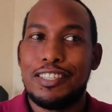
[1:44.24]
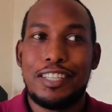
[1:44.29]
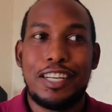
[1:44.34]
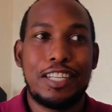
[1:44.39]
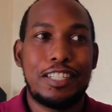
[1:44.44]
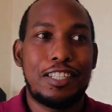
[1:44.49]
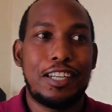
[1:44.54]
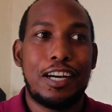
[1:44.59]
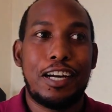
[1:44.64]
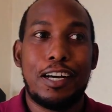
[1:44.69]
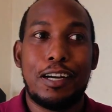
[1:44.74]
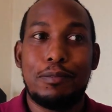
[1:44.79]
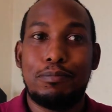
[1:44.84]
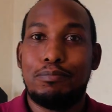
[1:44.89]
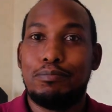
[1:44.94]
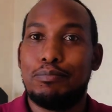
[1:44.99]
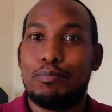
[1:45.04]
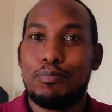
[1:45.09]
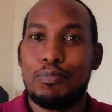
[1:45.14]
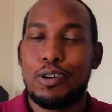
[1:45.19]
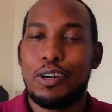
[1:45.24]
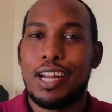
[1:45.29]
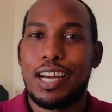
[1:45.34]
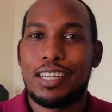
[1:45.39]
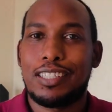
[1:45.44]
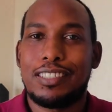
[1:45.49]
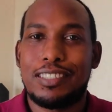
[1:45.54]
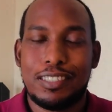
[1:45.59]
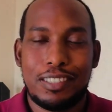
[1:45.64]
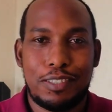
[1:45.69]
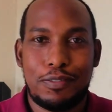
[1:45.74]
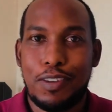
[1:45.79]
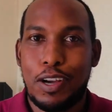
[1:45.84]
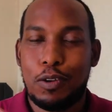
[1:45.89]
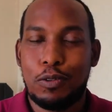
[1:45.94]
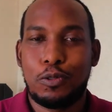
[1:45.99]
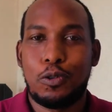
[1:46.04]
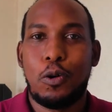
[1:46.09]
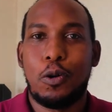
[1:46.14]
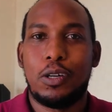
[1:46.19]
data product, if I
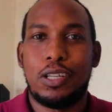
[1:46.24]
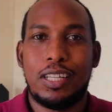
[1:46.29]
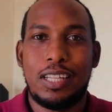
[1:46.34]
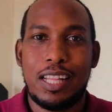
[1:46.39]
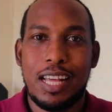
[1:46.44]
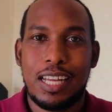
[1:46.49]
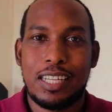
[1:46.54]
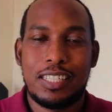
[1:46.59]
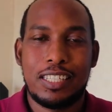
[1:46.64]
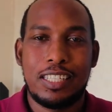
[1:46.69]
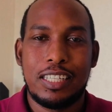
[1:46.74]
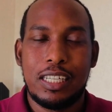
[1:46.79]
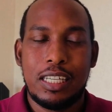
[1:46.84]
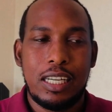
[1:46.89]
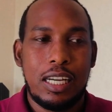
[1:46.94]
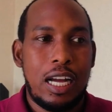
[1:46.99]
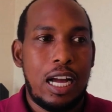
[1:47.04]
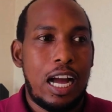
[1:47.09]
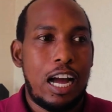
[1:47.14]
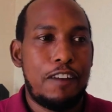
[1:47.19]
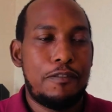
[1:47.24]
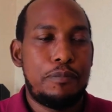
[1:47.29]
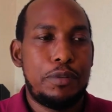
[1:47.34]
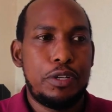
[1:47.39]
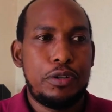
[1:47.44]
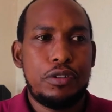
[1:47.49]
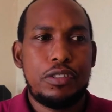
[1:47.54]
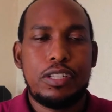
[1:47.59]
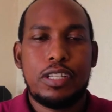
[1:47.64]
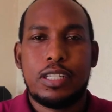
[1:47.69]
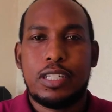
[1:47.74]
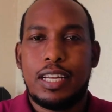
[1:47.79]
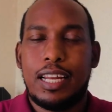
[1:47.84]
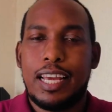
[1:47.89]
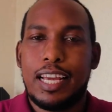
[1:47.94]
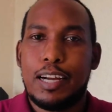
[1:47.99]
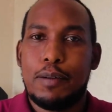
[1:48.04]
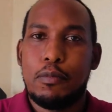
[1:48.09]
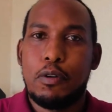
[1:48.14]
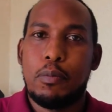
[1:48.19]
could call it that. I've been using the
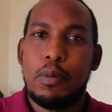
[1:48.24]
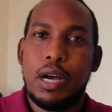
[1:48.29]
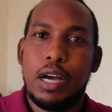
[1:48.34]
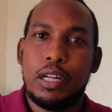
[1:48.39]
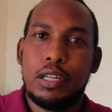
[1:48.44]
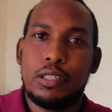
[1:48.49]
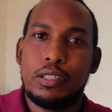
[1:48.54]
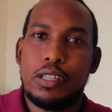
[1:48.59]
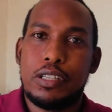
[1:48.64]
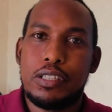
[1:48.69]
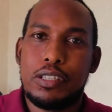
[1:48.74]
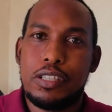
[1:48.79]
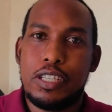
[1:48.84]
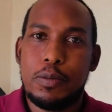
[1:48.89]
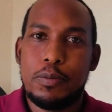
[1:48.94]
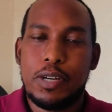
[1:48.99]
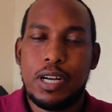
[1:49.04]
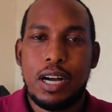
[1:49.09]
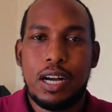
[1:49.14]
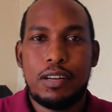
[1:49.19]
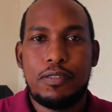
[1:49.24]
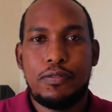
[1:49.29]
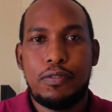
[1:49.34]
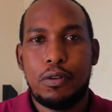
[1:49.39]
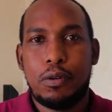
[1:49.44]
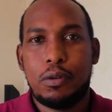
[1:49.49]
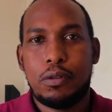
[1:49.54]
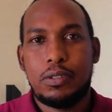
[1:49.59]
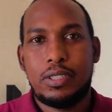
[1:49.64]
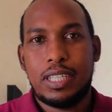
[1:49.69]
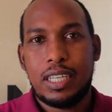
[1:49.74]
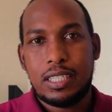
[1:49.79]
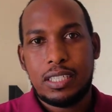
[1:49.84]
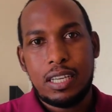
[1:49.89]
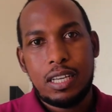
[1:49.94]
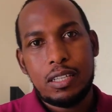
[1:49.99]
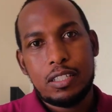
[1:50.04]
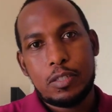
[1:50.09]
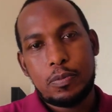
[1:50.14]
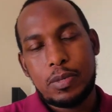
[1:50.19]
Lyca Mobile SIM card for
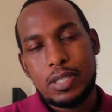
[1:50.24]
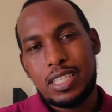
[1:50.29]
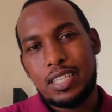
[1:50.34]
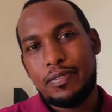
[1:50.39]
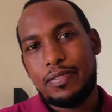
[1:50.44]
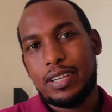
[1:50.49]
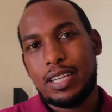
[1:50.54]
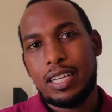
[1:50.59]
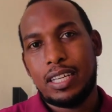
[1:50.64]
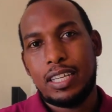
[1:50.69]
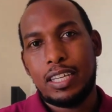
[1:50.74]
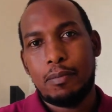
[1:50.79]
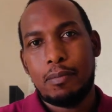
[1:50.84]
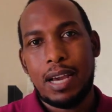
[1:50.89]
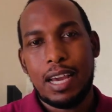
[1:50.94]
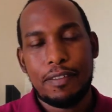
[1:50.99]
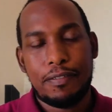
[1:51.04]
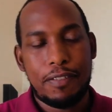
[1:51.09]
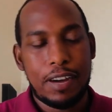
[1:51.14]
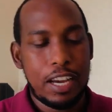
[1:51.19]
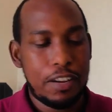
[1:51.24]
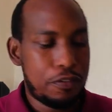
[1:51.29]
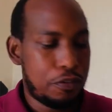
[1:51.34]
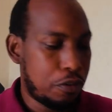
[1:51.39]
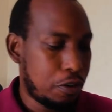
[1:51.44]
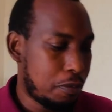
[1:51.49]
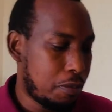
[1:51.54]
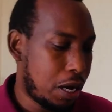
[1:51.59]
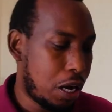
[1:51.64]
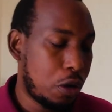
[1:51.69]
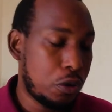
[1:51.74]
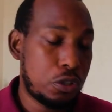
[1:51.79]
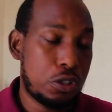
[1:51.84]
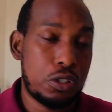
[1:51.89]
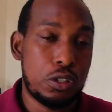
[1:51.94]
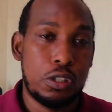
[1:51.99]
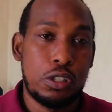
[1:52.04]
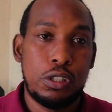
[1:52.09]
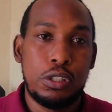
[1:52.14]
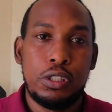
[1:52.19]
data, specifically in the MiFi, for
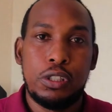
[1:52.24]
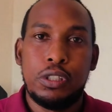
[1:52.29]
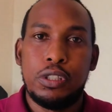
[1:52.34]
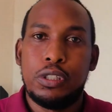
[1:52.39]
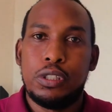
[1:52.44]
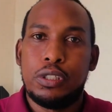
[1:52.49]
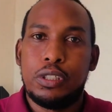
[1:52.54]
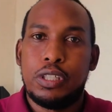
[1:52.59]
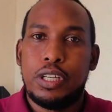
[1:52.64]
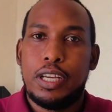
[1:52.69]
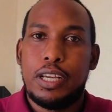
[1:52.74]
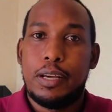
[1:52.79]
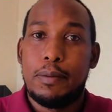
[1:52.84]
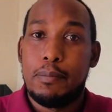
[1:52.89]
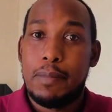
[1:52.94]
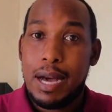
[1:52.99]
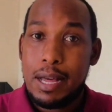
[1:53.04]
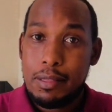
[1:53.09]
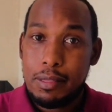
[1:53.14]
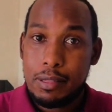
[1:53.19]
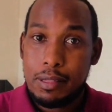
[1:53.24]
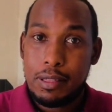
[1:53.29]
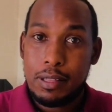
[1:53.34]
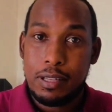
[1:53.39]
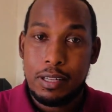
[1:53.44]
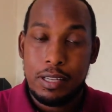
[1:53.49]
about a month.